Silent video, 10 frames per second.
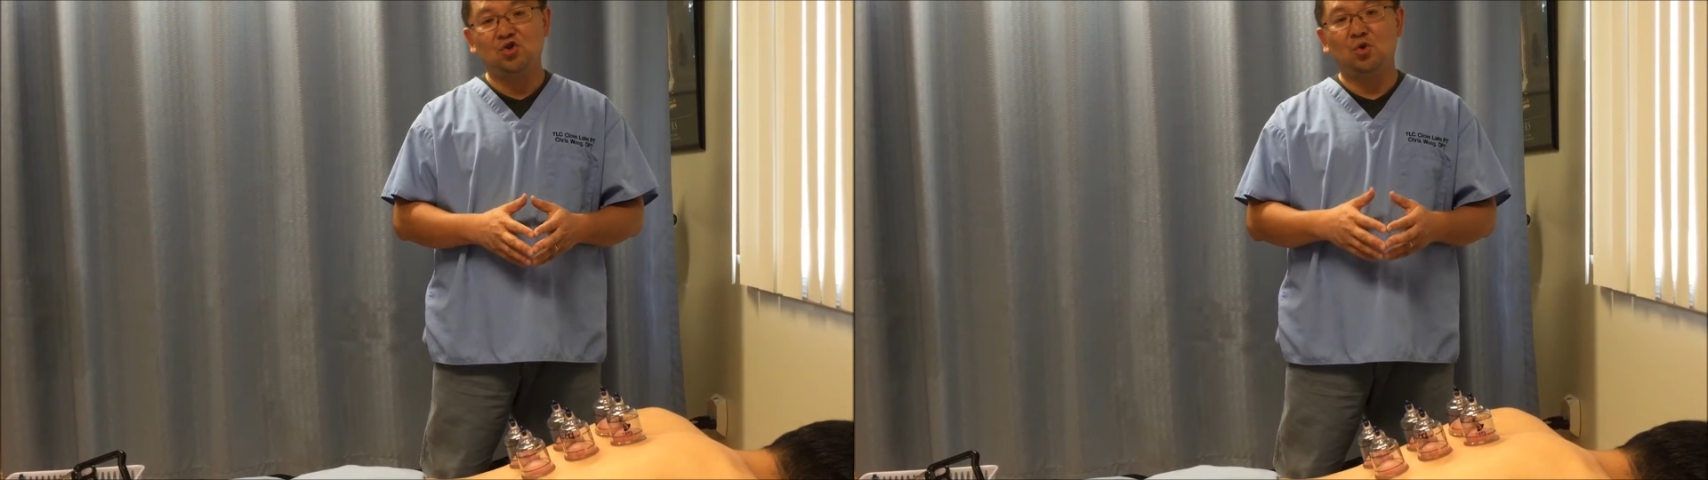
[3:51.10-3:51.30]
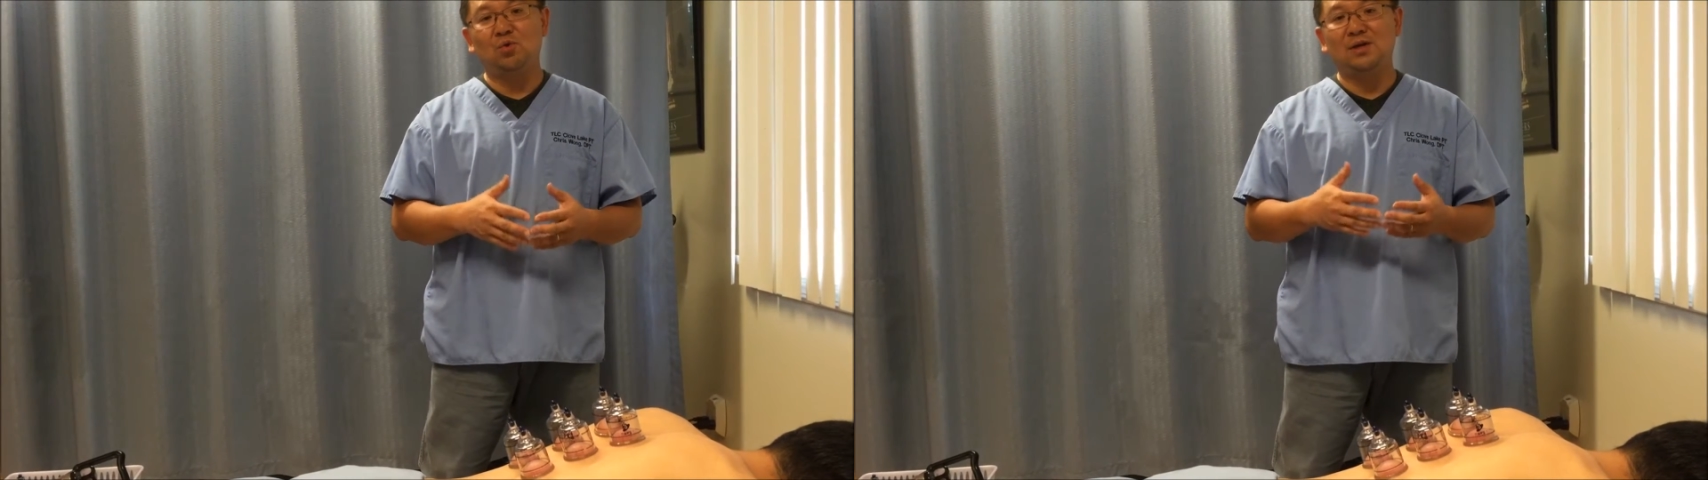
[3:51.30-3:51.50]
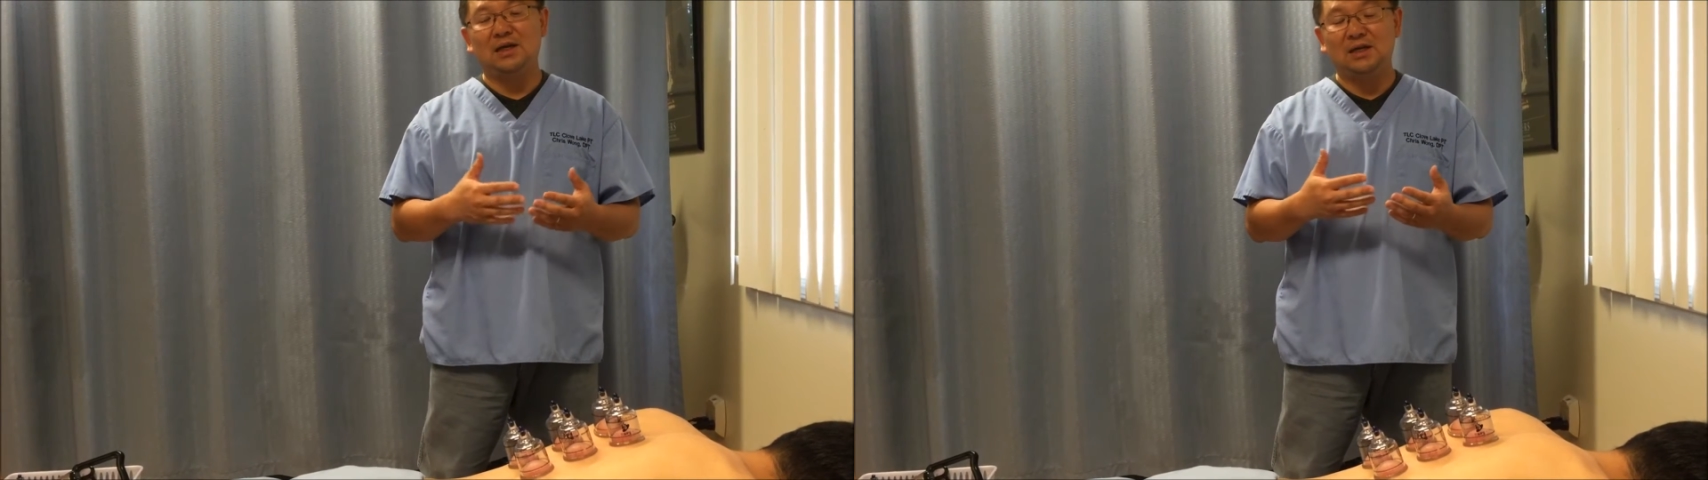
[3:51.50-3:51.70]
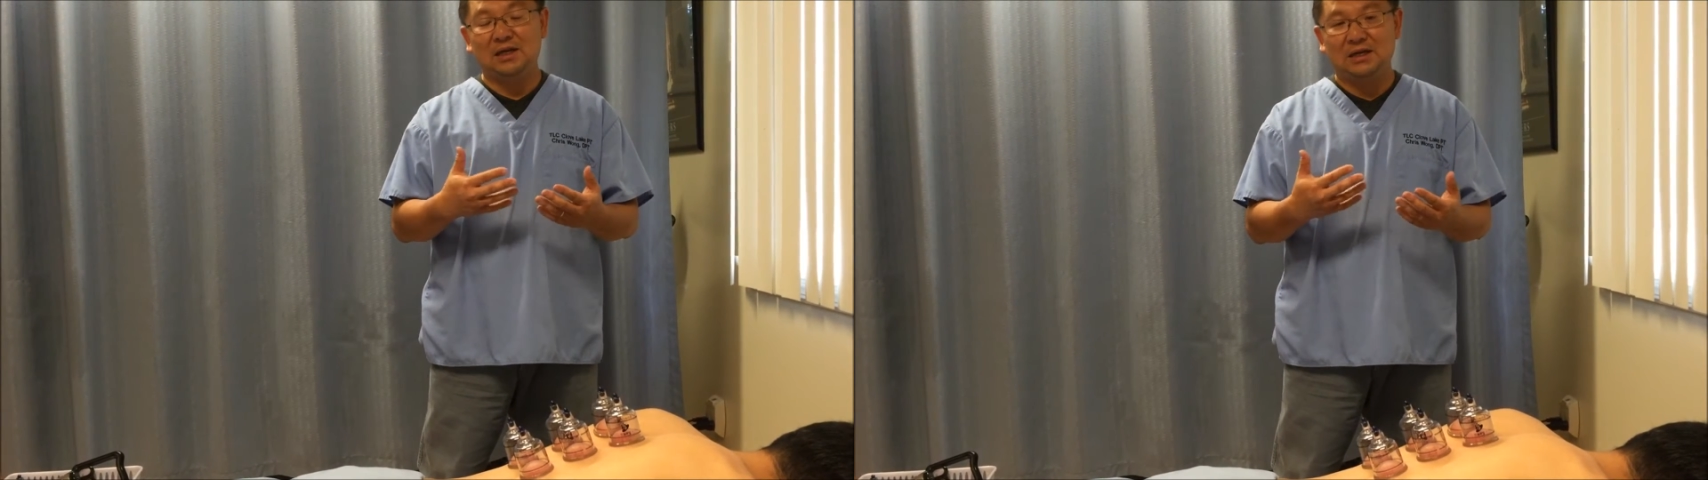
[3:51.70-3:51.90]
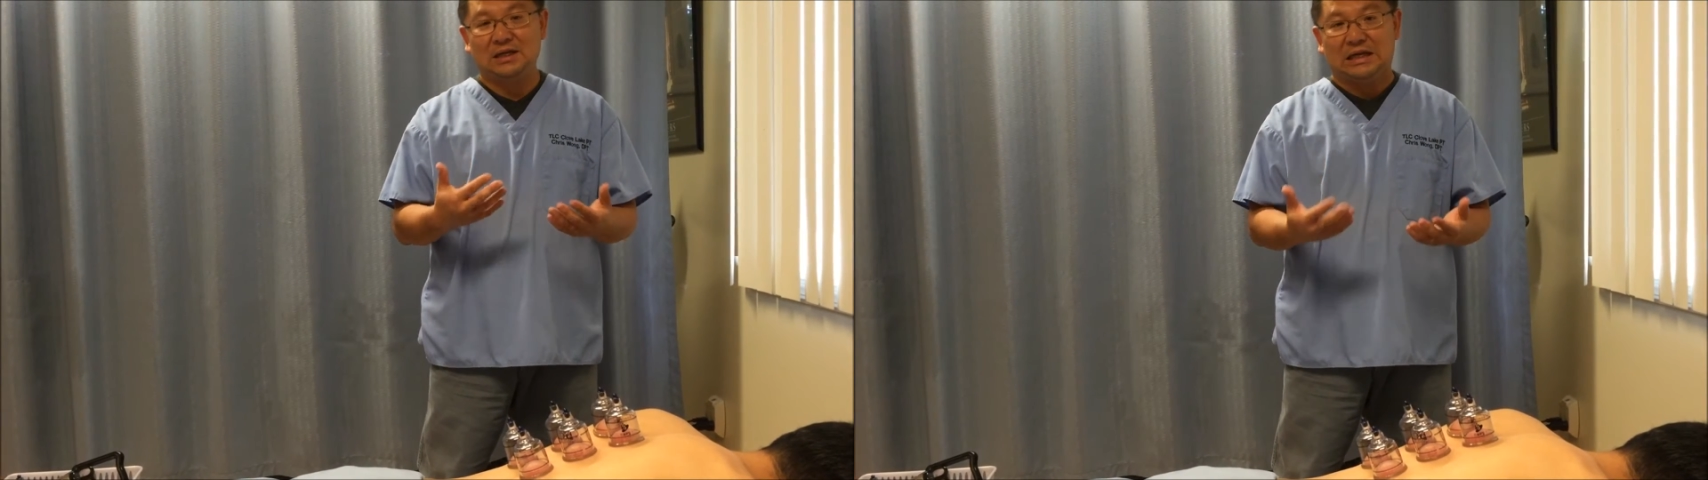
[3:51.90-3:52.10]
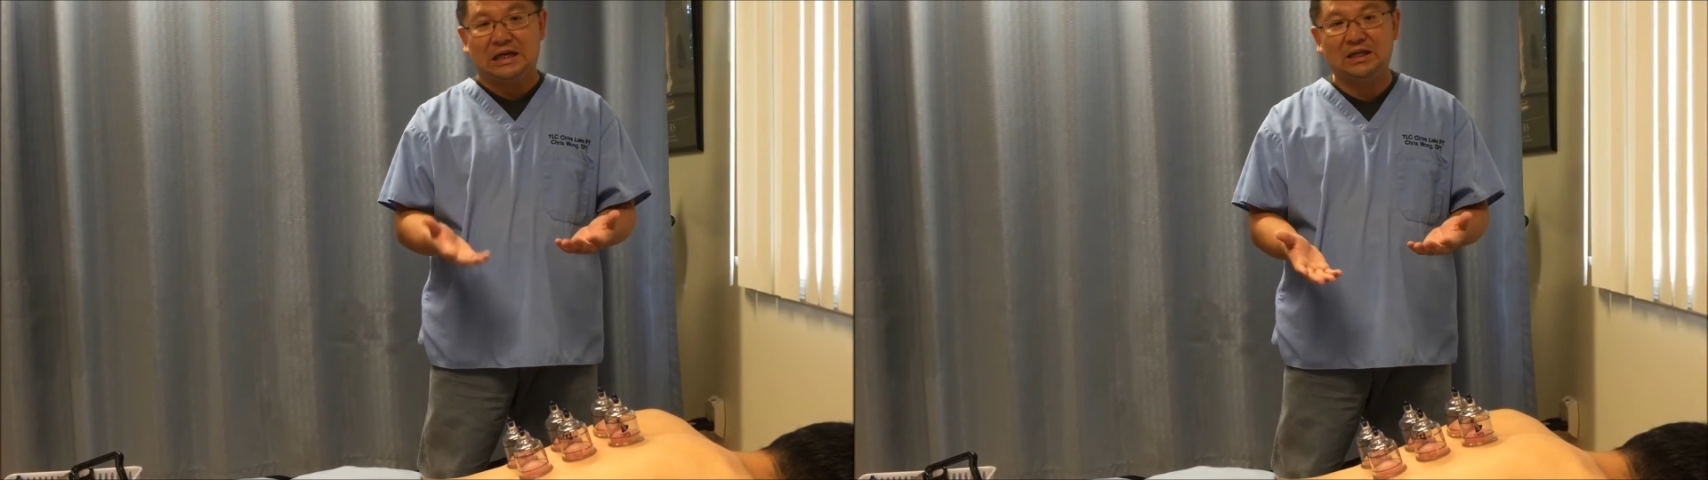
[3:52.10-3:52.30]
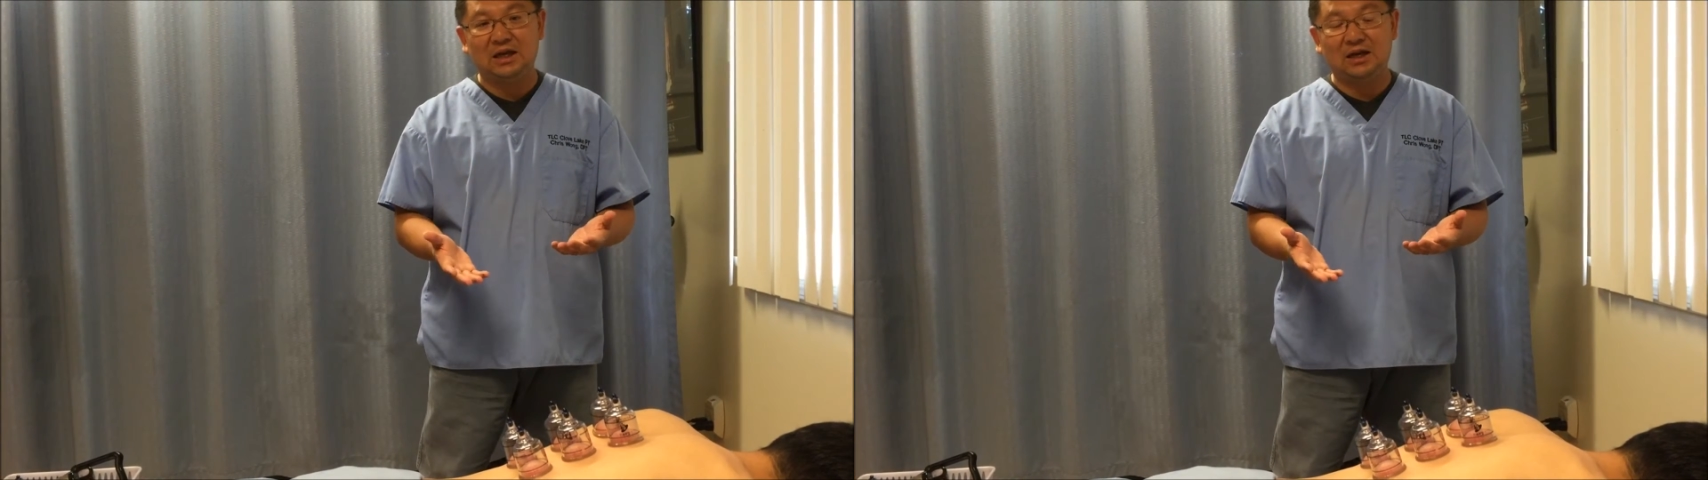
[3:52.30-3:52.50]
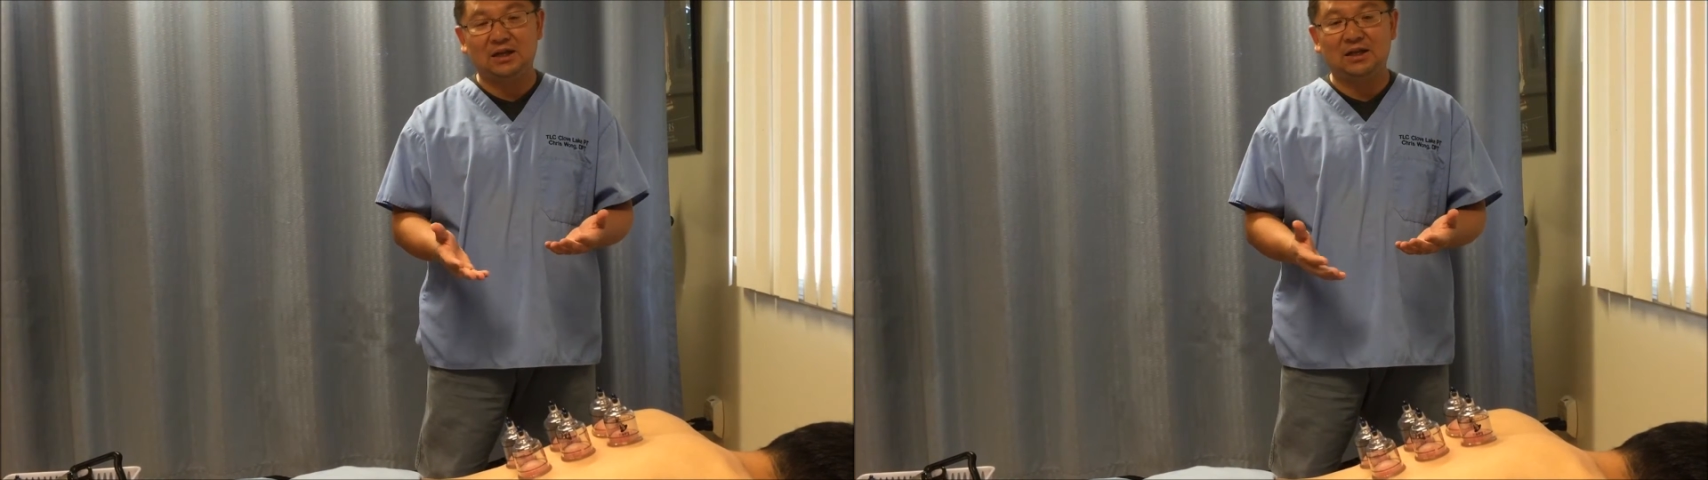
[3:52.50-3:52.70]
So in
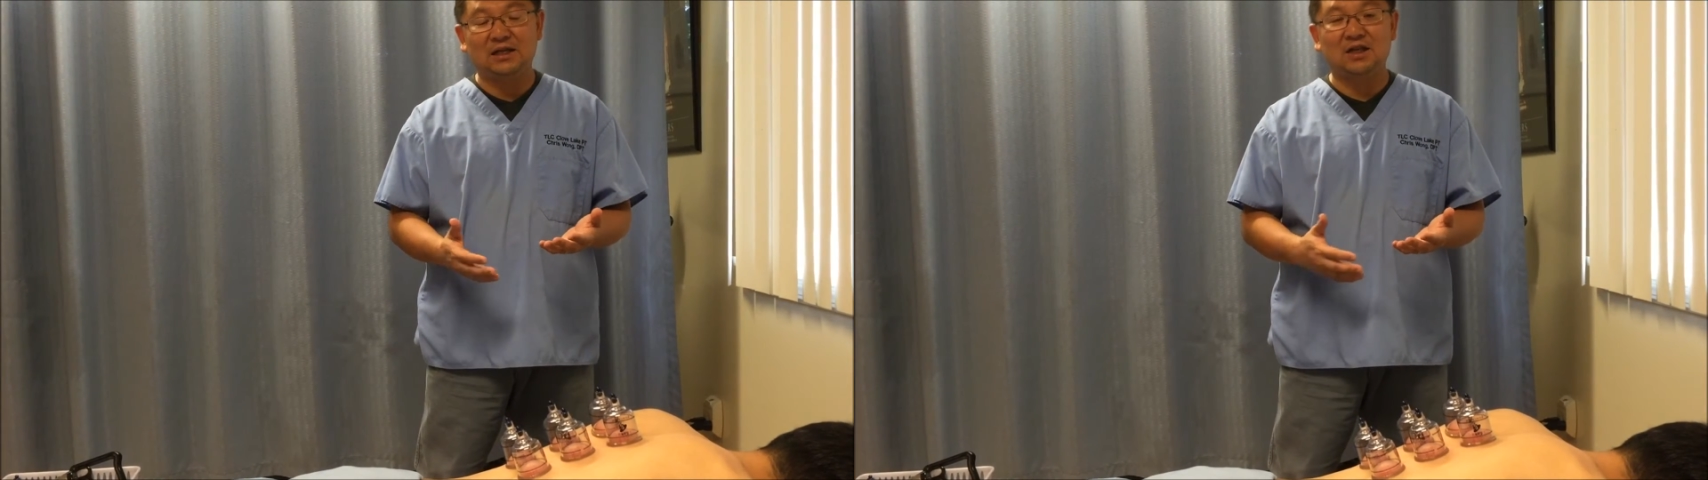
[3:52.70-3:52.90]
Italy,